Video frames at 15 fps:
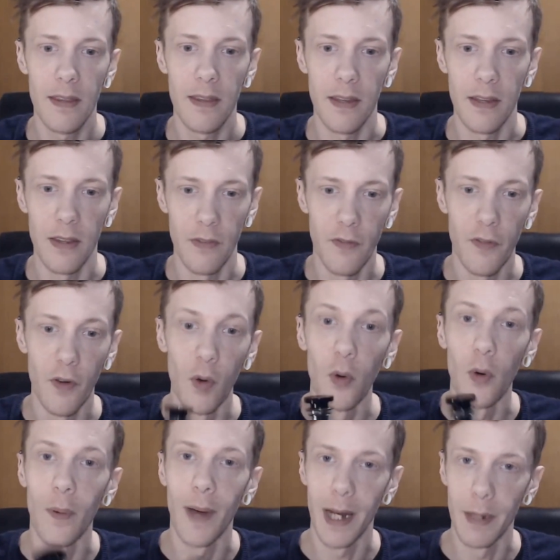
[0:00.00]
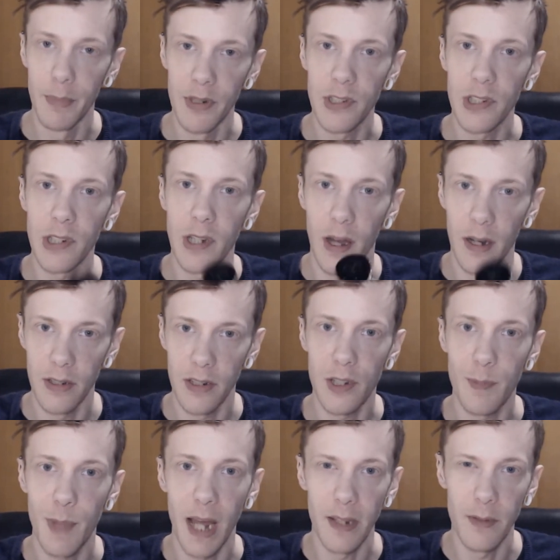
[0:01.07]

the, the floral elements kind of display